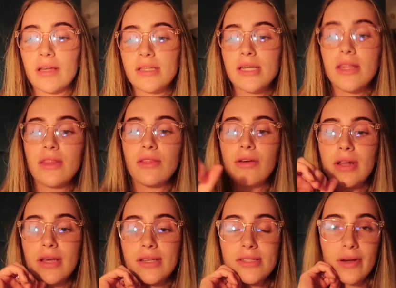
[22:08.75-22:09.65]
It's
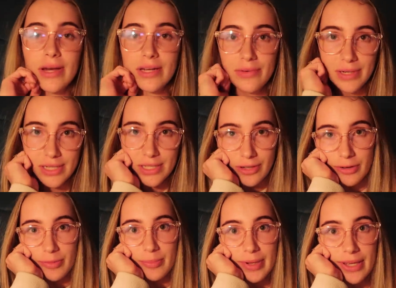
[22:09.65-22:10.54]
10:30, so I do need to
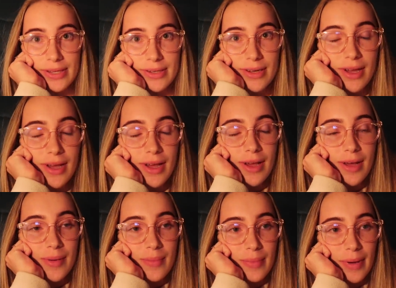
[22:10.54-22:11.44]
go to bed,
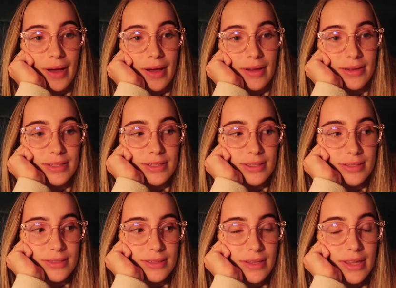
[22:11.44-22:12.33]
but
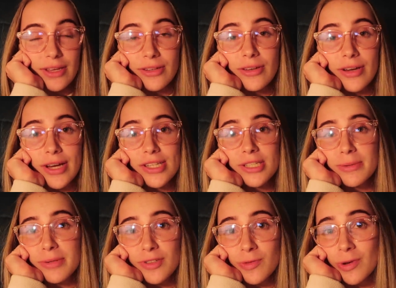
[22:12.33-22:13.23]
thank you guys
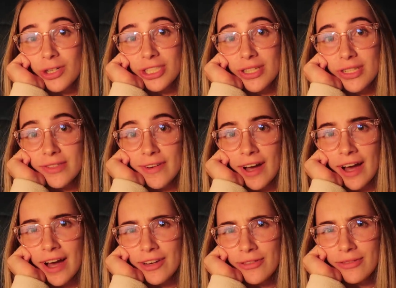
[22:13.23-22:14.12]
so much for watching this
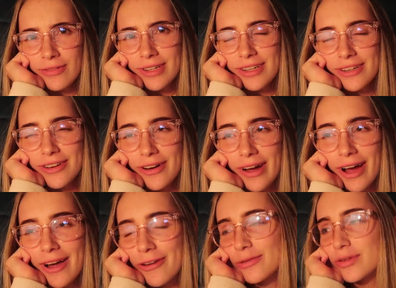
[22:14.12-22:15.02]
far. I don't really know
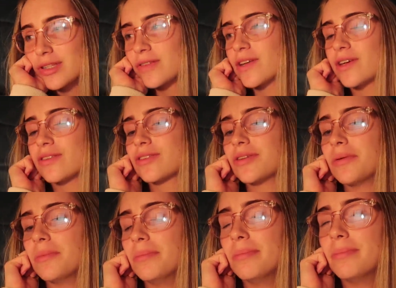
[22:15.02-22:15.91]
how long this video is
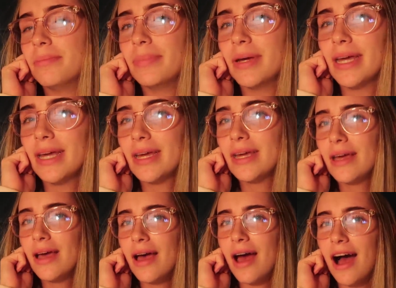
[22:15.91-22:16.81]
gonna
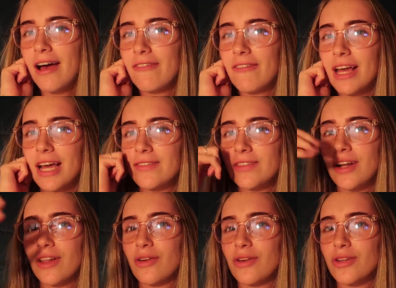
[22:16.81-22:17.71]
be. I feel like I've
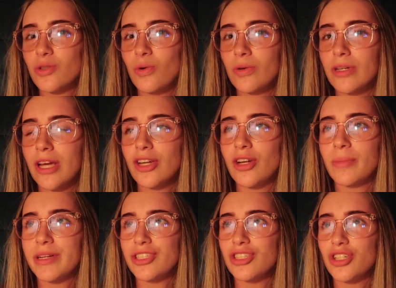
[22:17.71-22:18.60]
done a lot of talking and
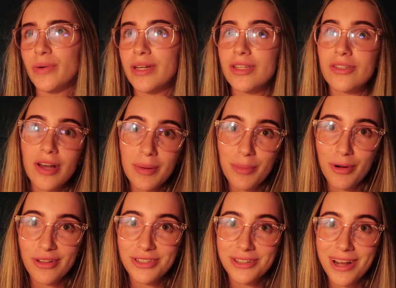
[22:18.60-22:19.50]
not much doing, so I
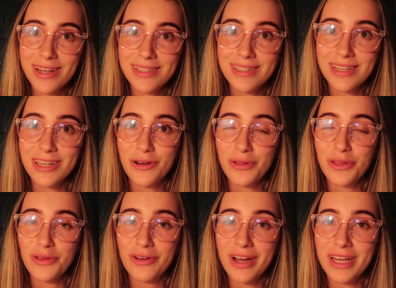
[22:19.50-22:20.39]
apologize because I know
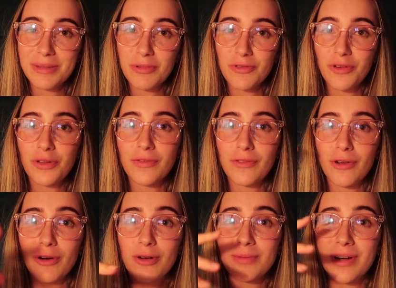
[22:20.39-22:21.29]
that you guys prefer the
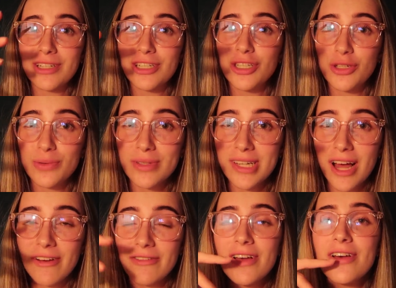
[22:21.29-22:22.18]
vlogs where I actually do
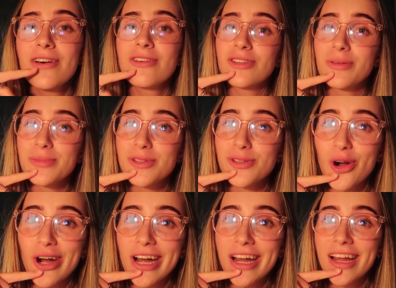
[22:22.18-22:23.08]
stuff, so I'm
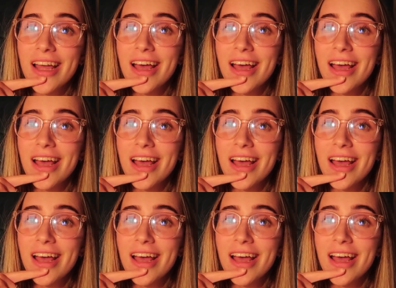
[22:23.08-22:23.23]
sorry.